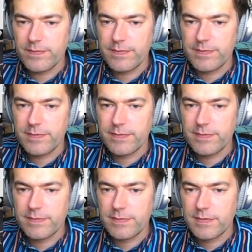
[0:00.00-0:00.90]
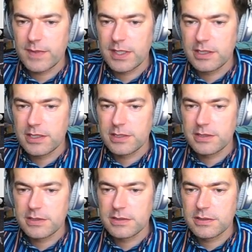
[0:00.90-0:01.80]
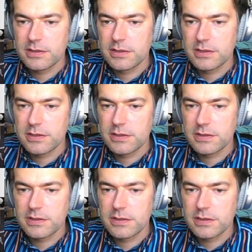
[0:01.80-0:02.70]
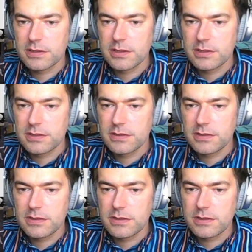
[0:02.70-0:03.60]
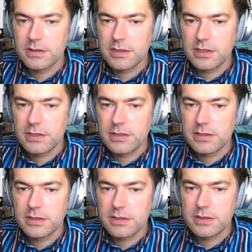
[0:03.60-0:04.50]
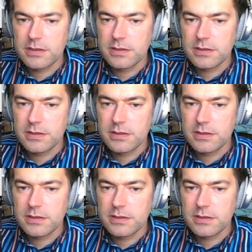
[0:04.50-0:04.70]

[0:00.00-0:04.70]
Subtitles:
No one is speaking in this clip.